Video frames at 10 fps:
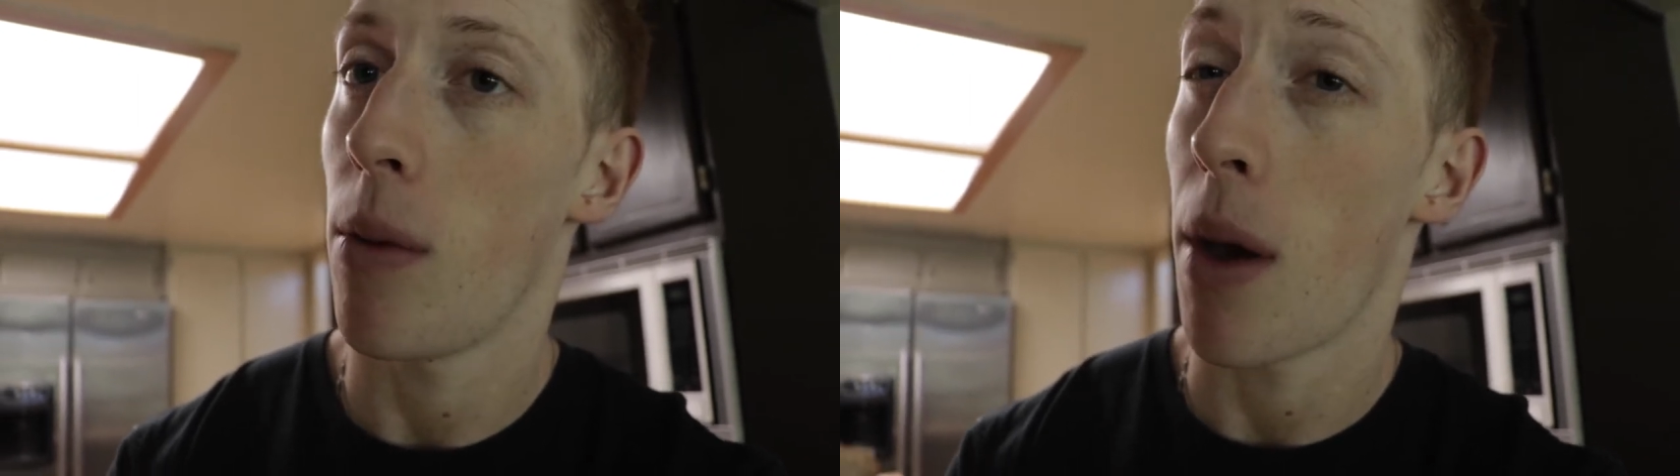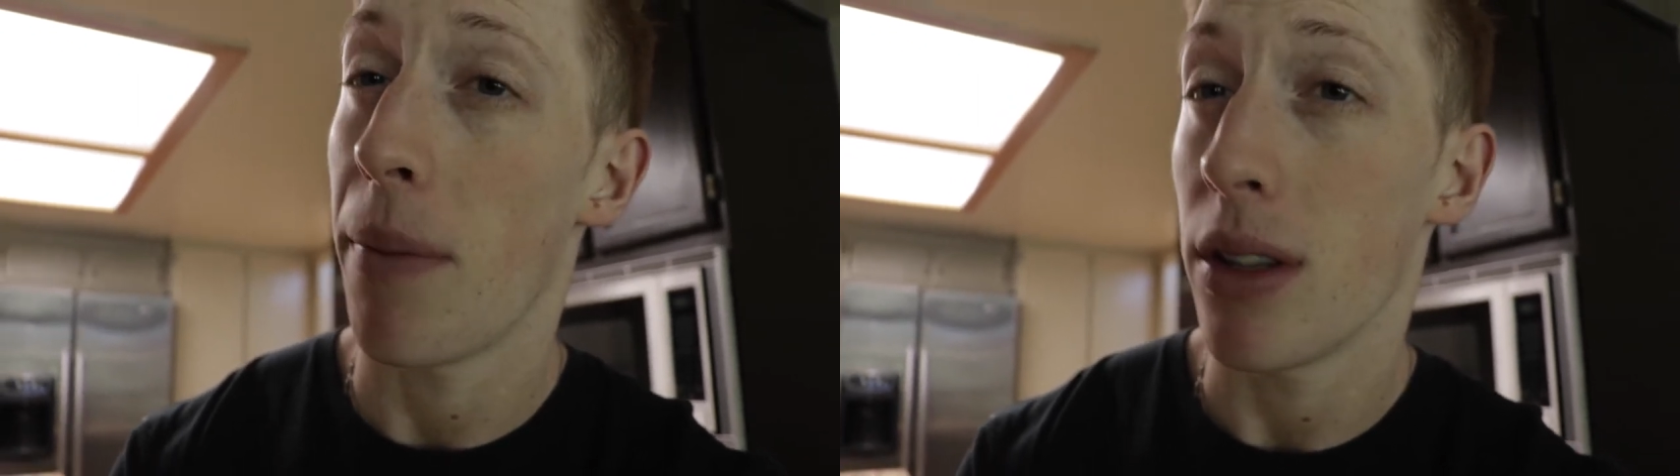
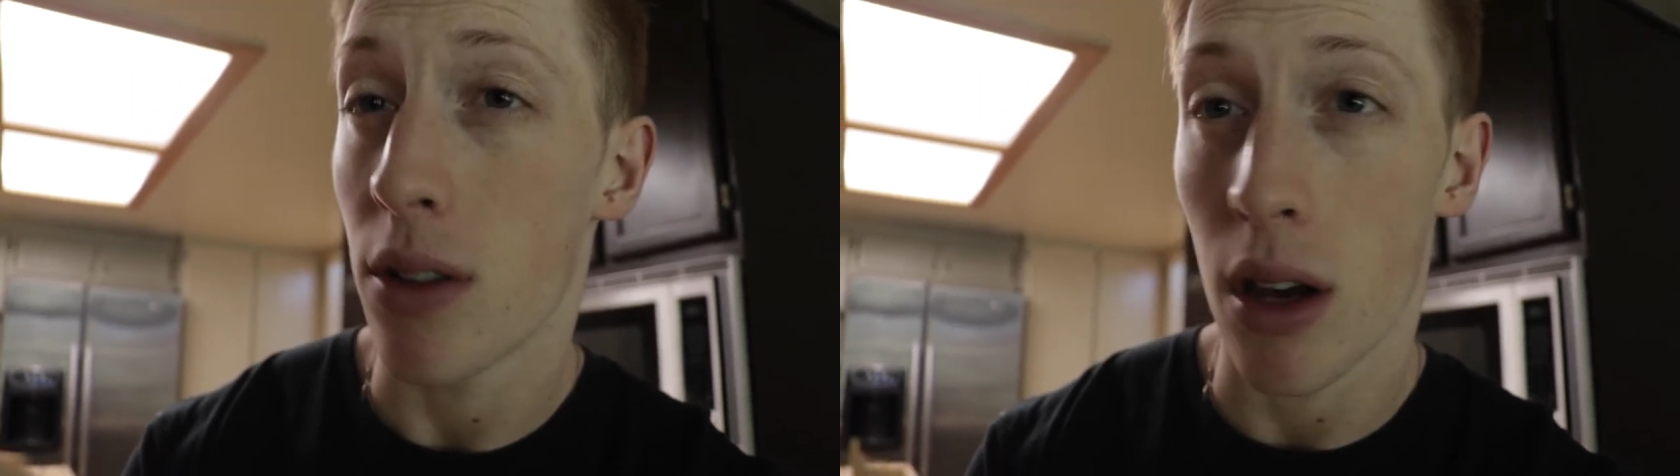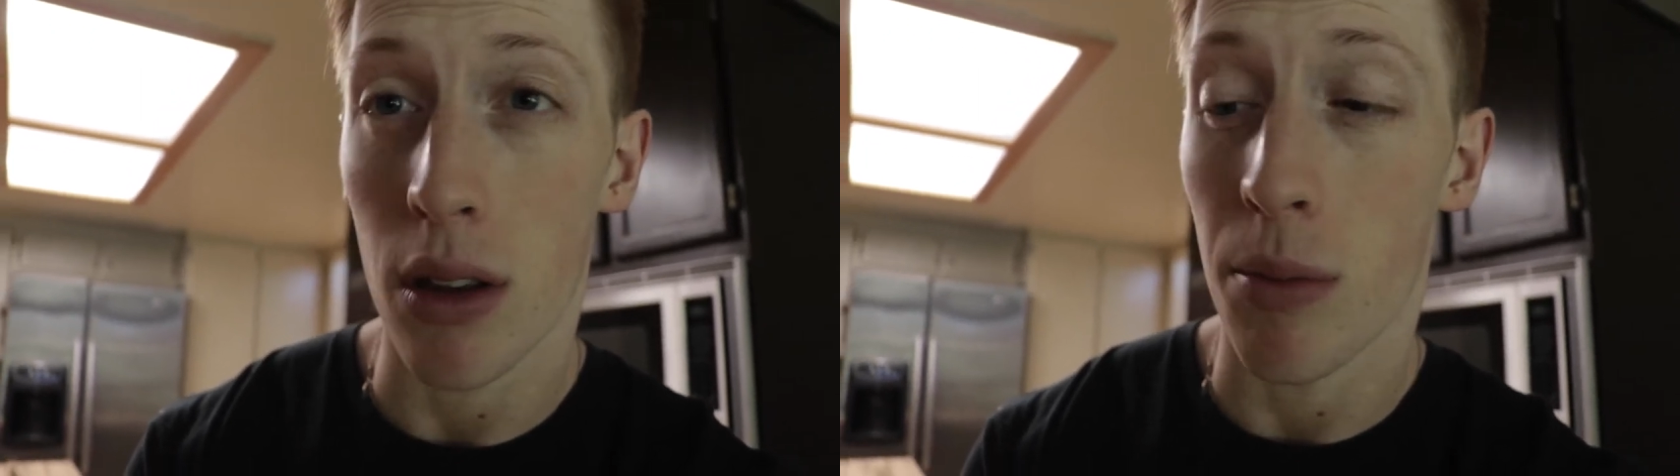about
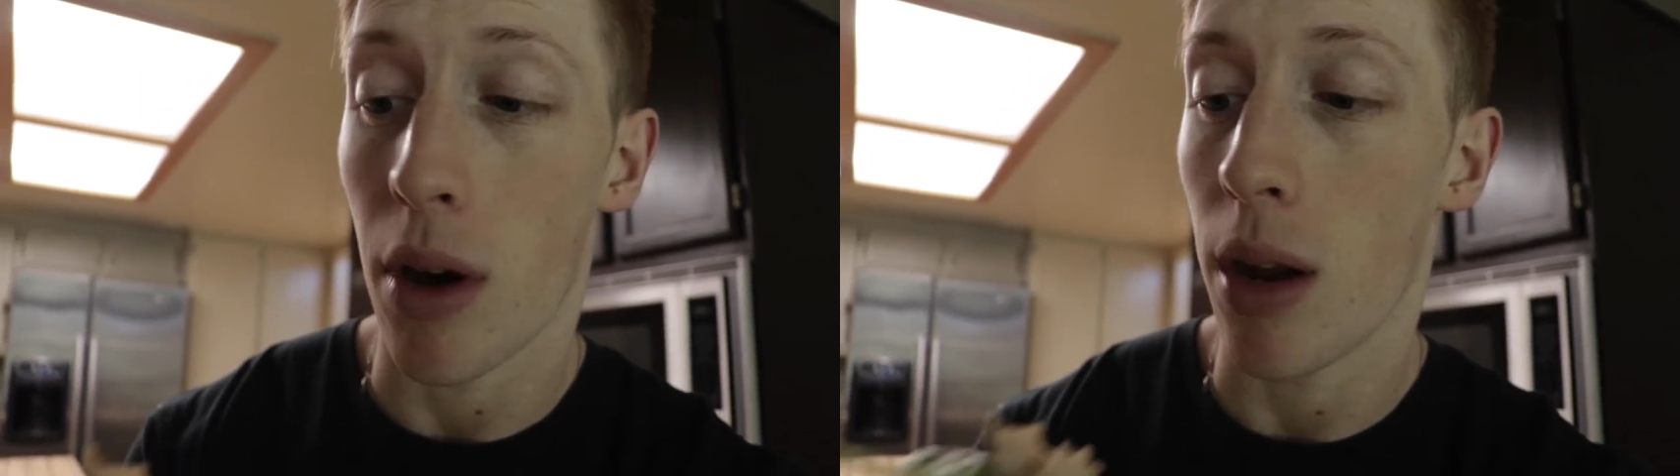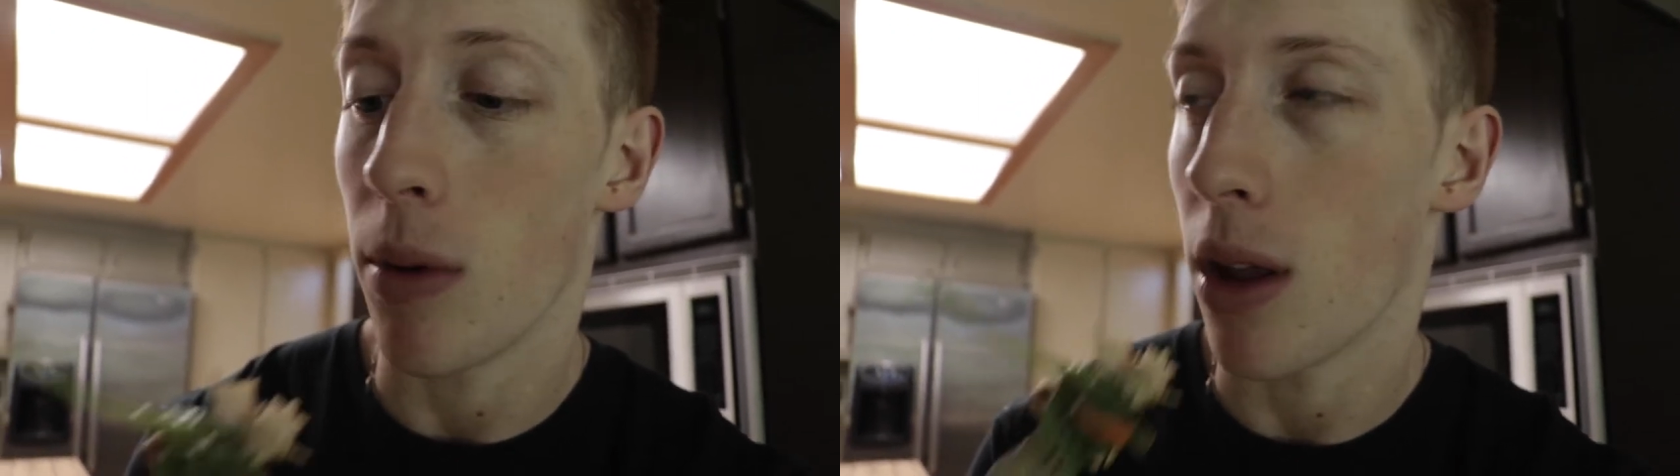mental health and
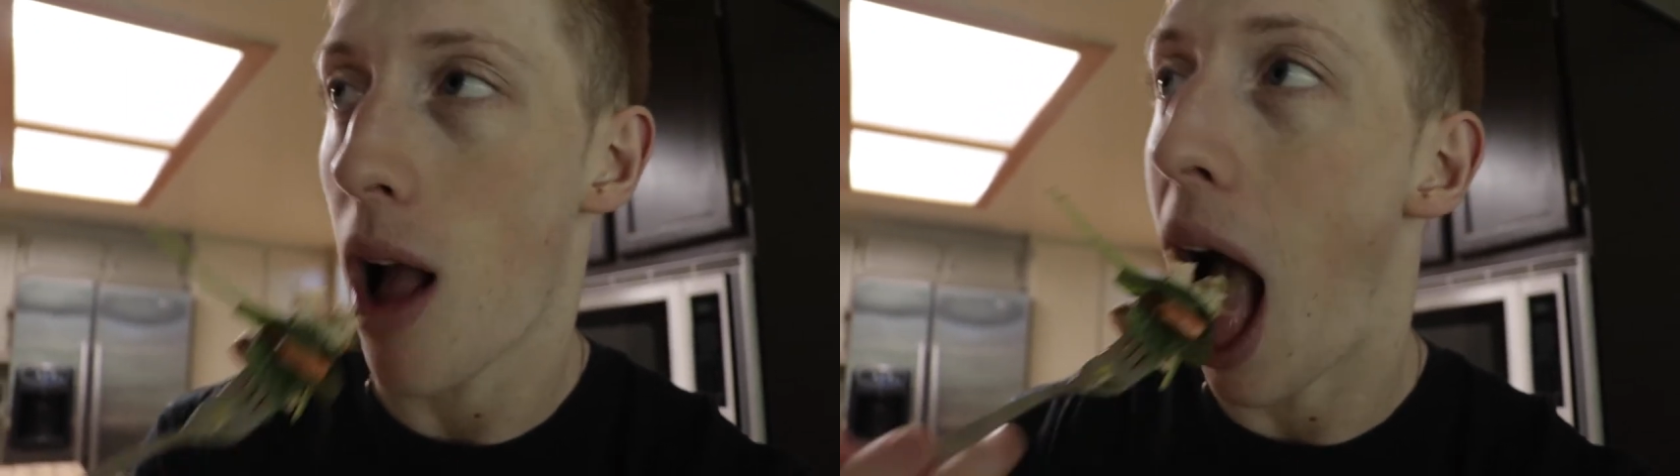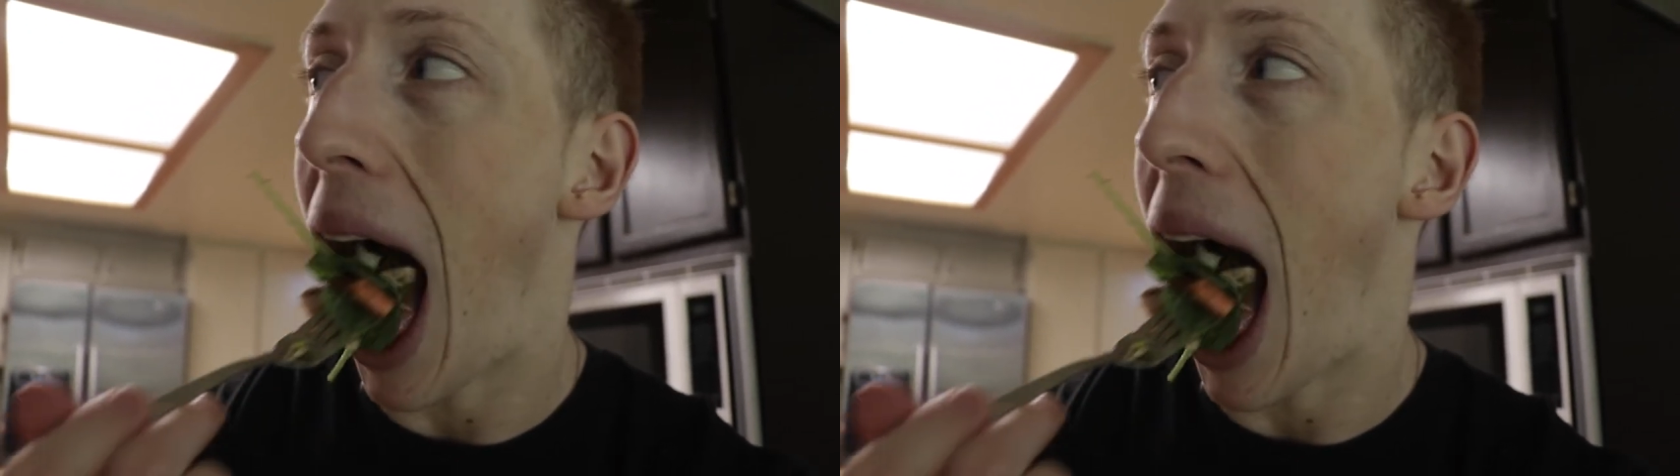bodybuilding.